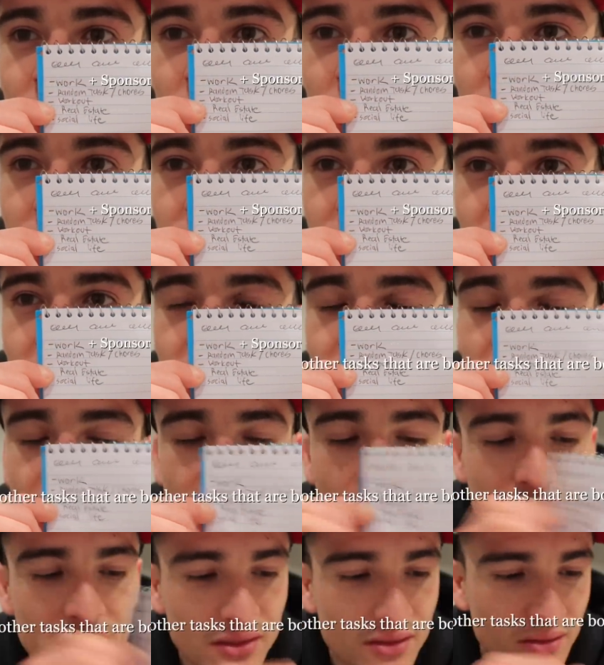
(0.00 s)
real estate
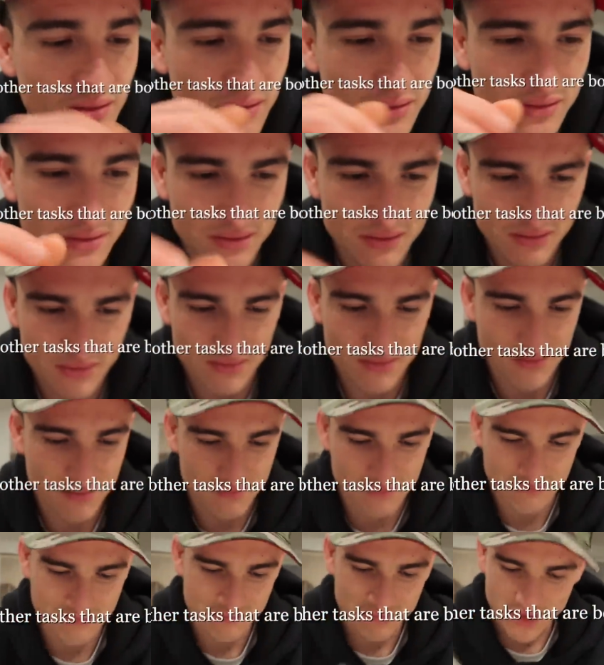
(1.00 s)
done.
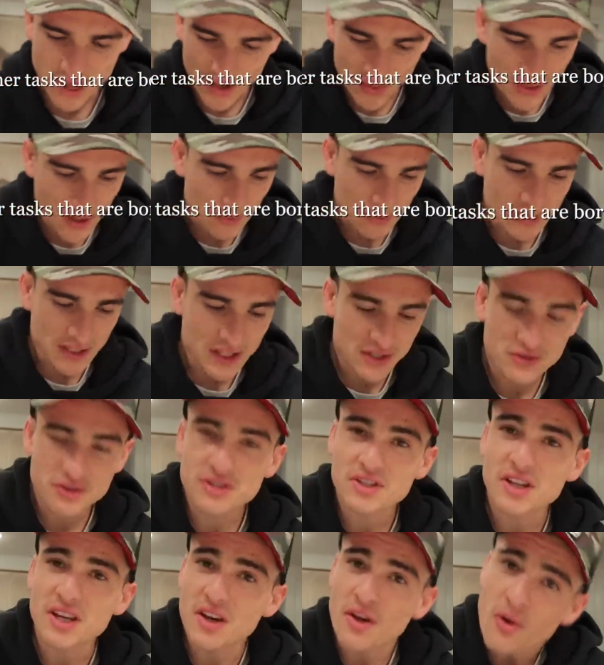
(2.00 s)
Thought that was
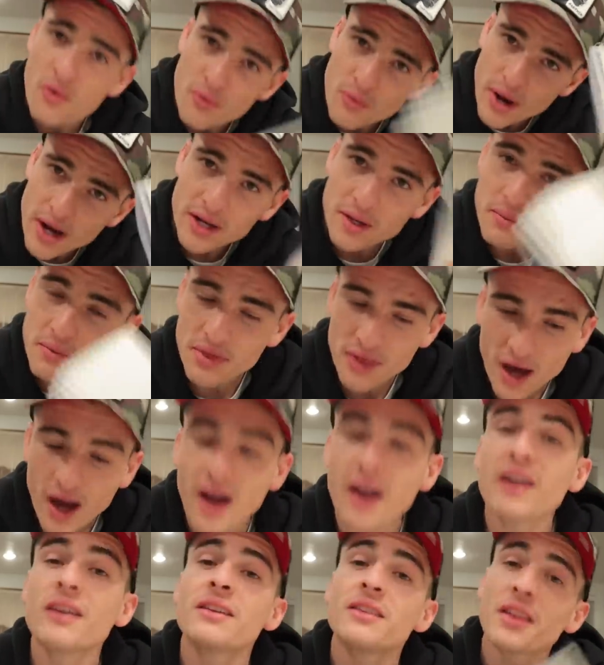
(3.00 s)
interesting. Random
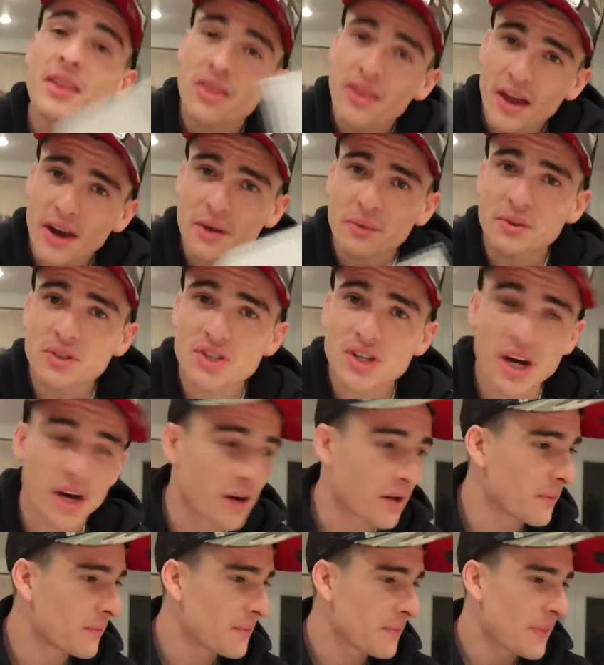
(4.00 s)
thought, thought I would
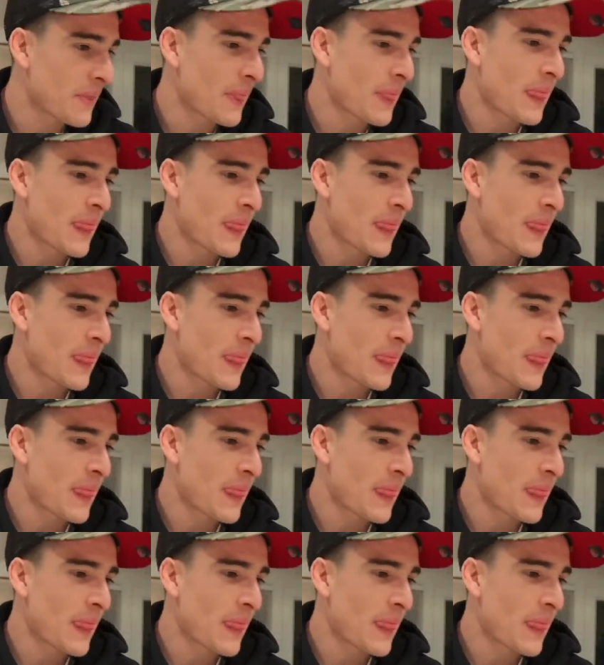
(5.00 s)
share.